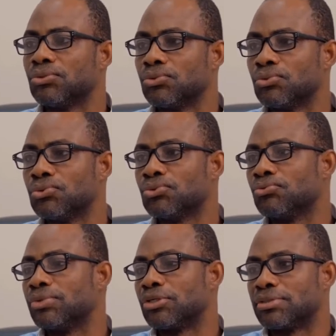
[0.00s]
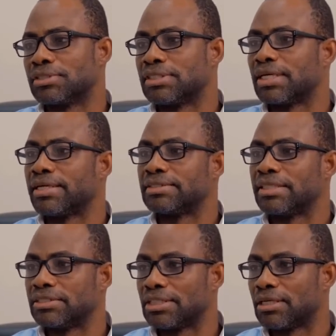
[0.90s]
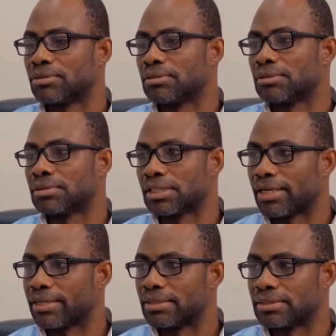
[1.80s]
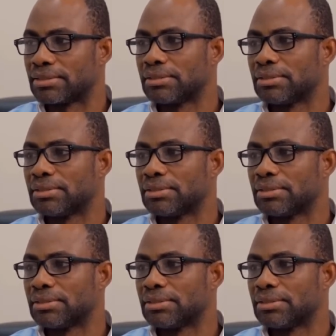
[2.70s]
who we consider essential clients.